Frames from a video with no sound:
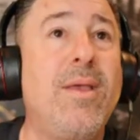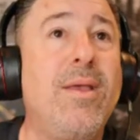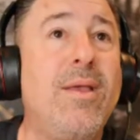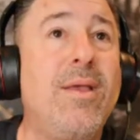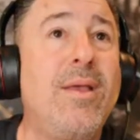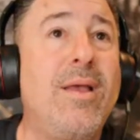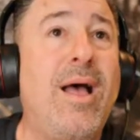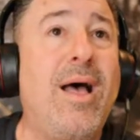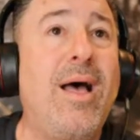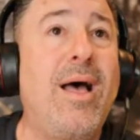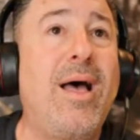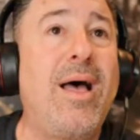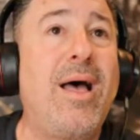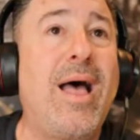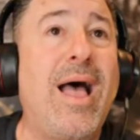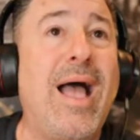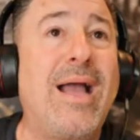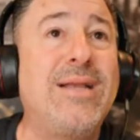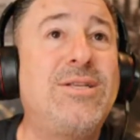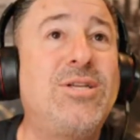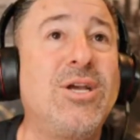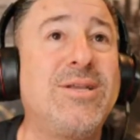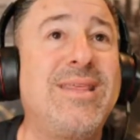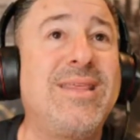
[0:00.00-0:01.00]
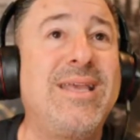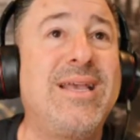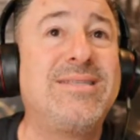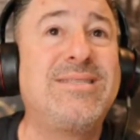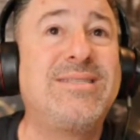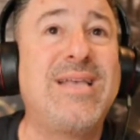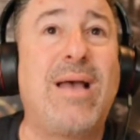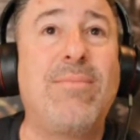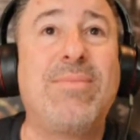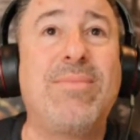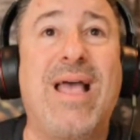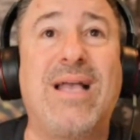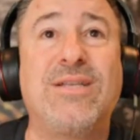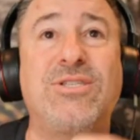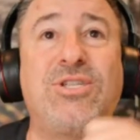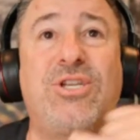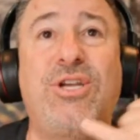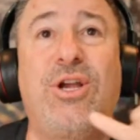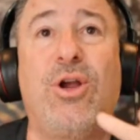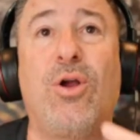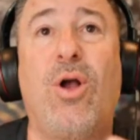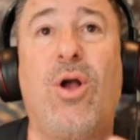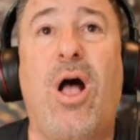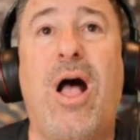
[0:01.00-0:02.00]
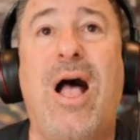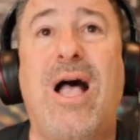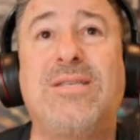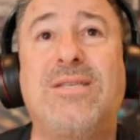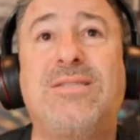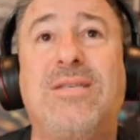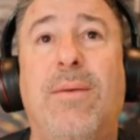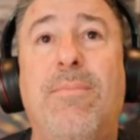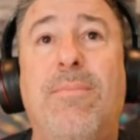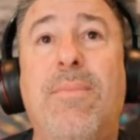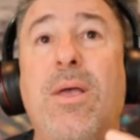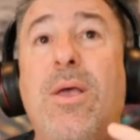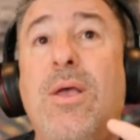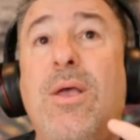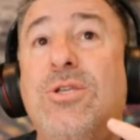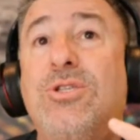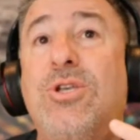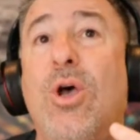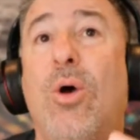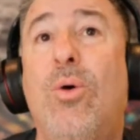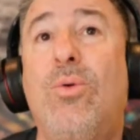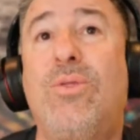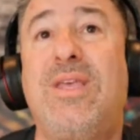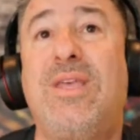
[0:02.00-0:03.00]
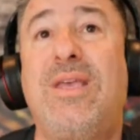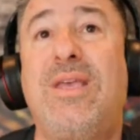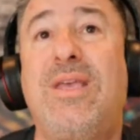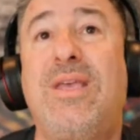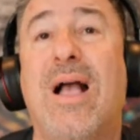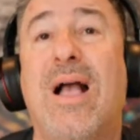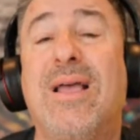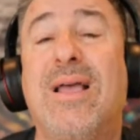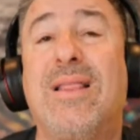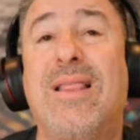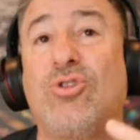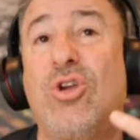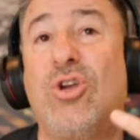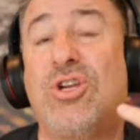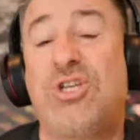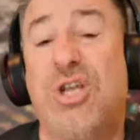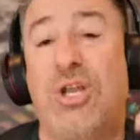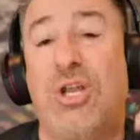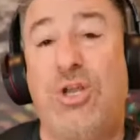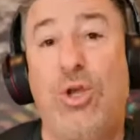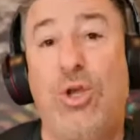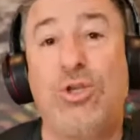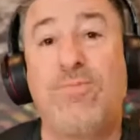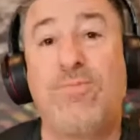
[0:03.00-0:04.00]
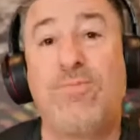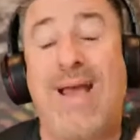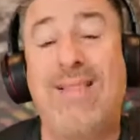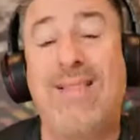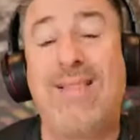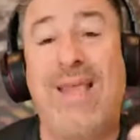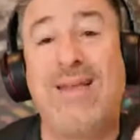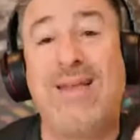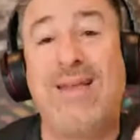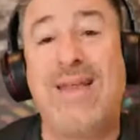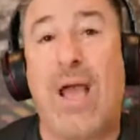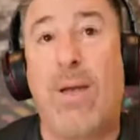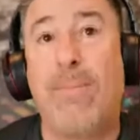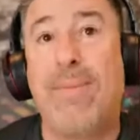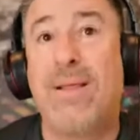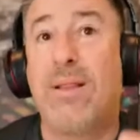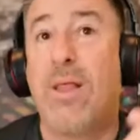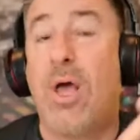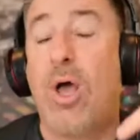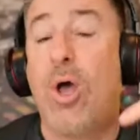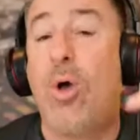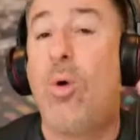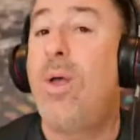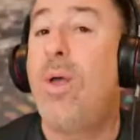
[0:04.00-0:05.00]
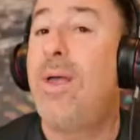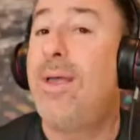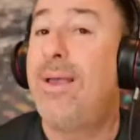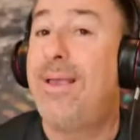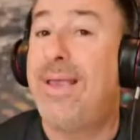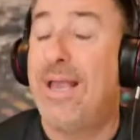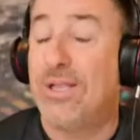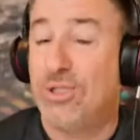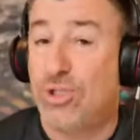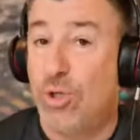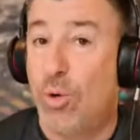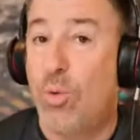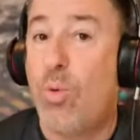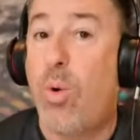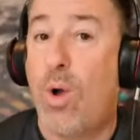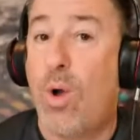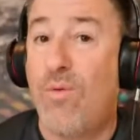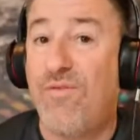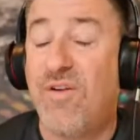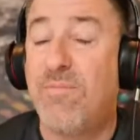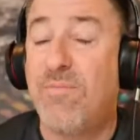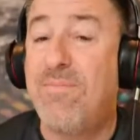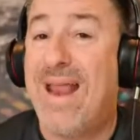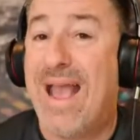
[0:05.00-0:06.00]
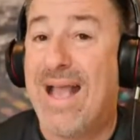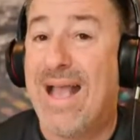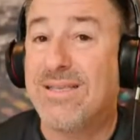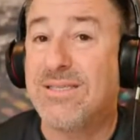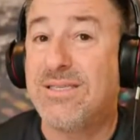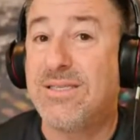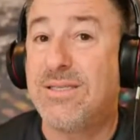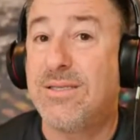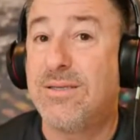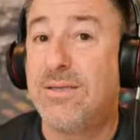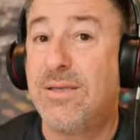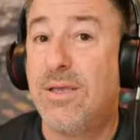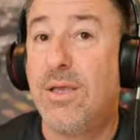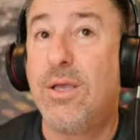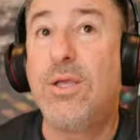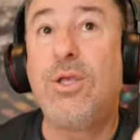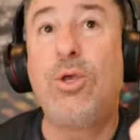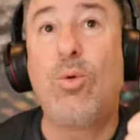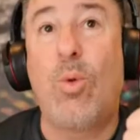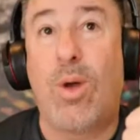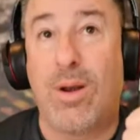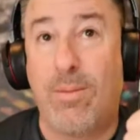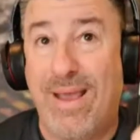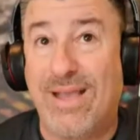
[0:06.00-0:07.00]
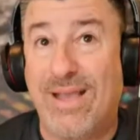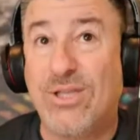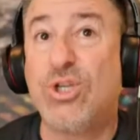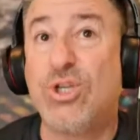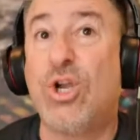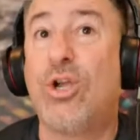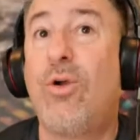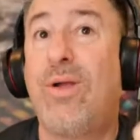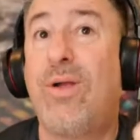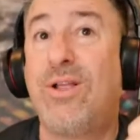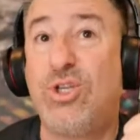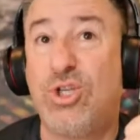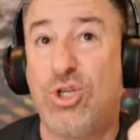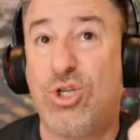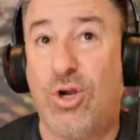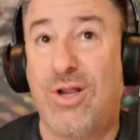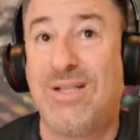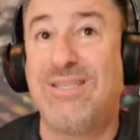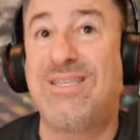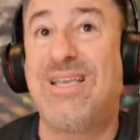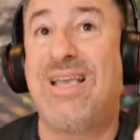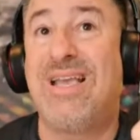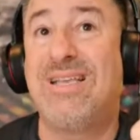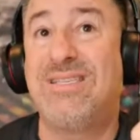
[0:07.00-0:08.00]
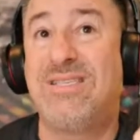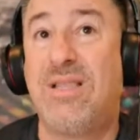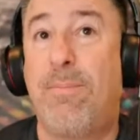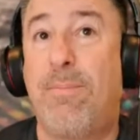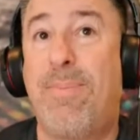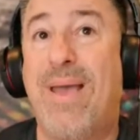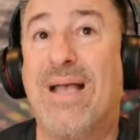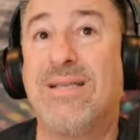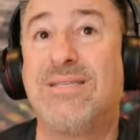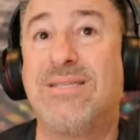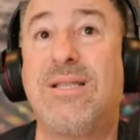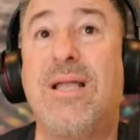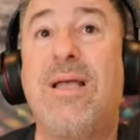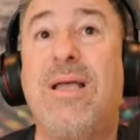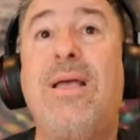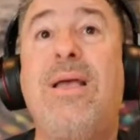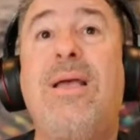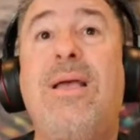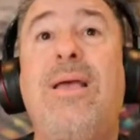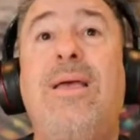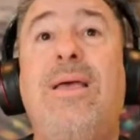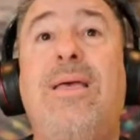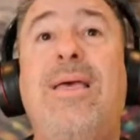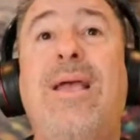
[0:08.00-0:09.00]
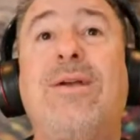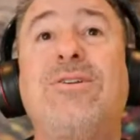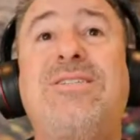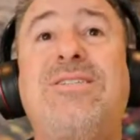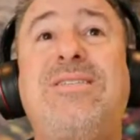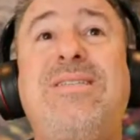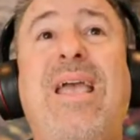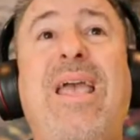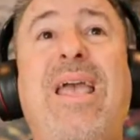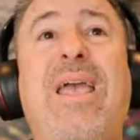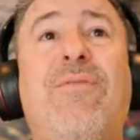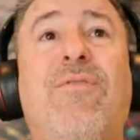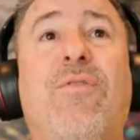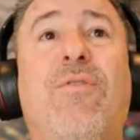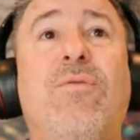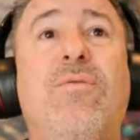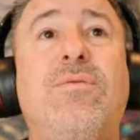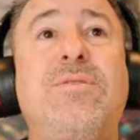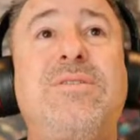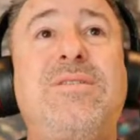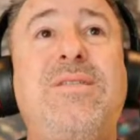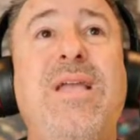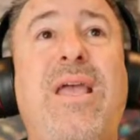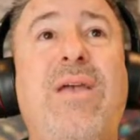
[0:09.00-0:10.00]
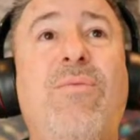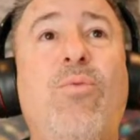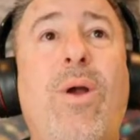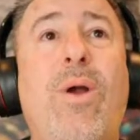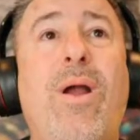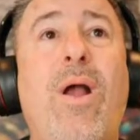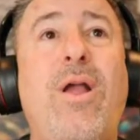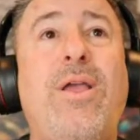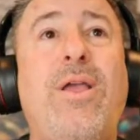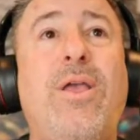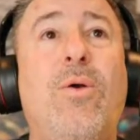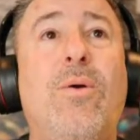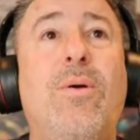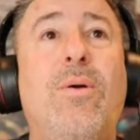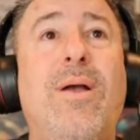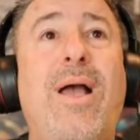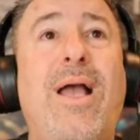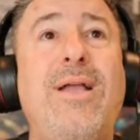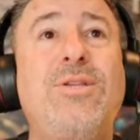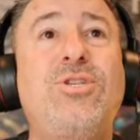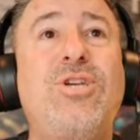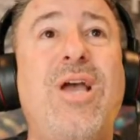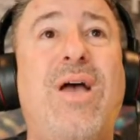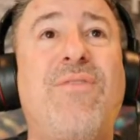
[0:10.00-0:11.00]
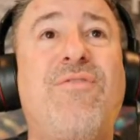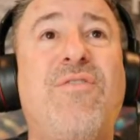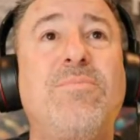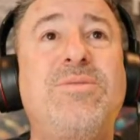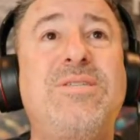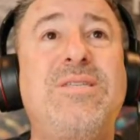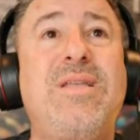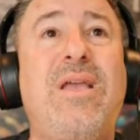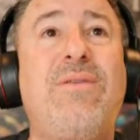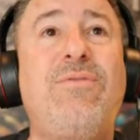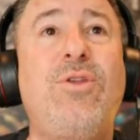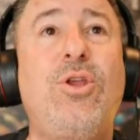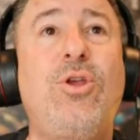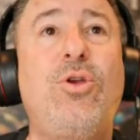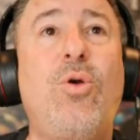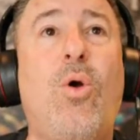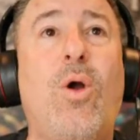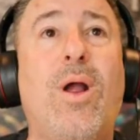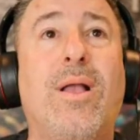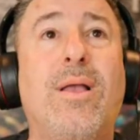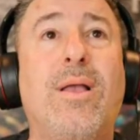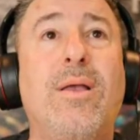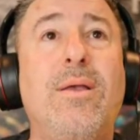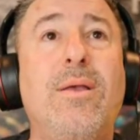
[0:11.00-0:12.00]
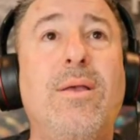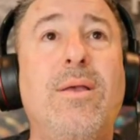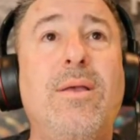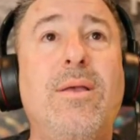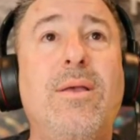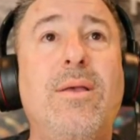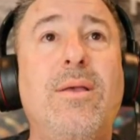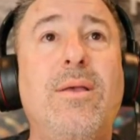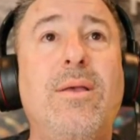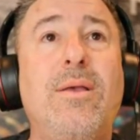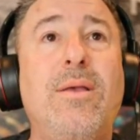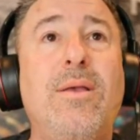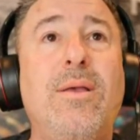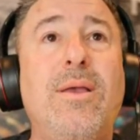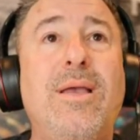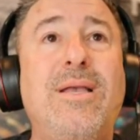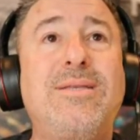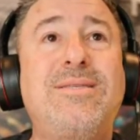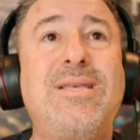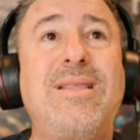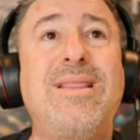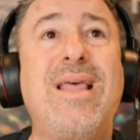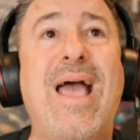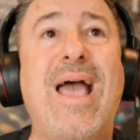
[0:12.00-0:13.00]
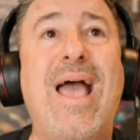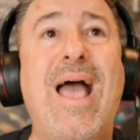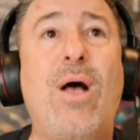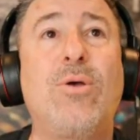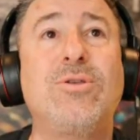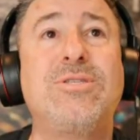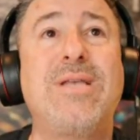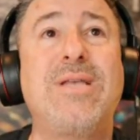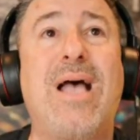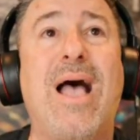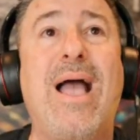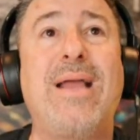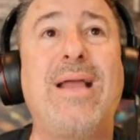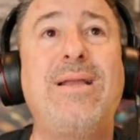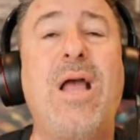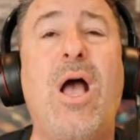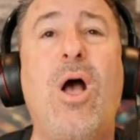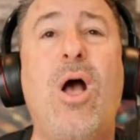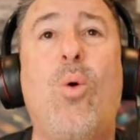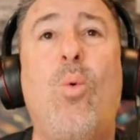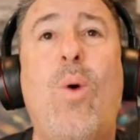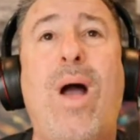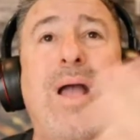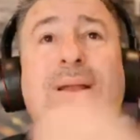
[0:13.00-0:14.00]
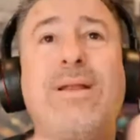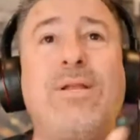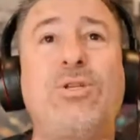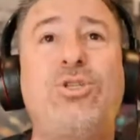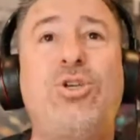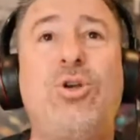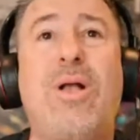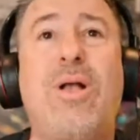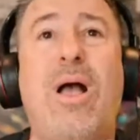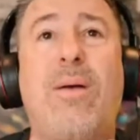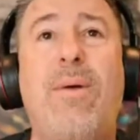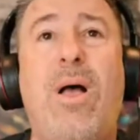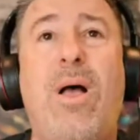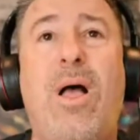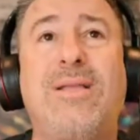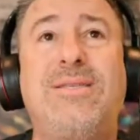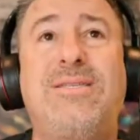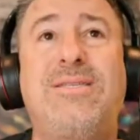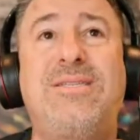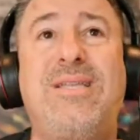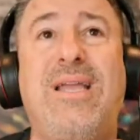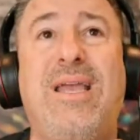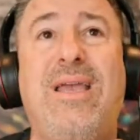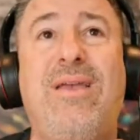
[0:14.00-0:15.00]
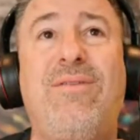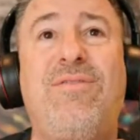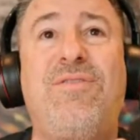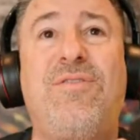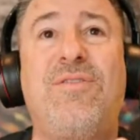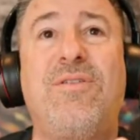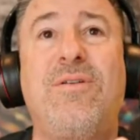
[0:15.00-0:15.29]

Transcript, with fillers: Uh, I took the exam last year. Awesome. So the young electrician, use my link down below. Get your quote from Next. You want to make sure your insurance is the best. There's Steve. Steve, where are you? Hey, Jeff from Steve, New York is in the house. I know. Why didn't you come on, Steve?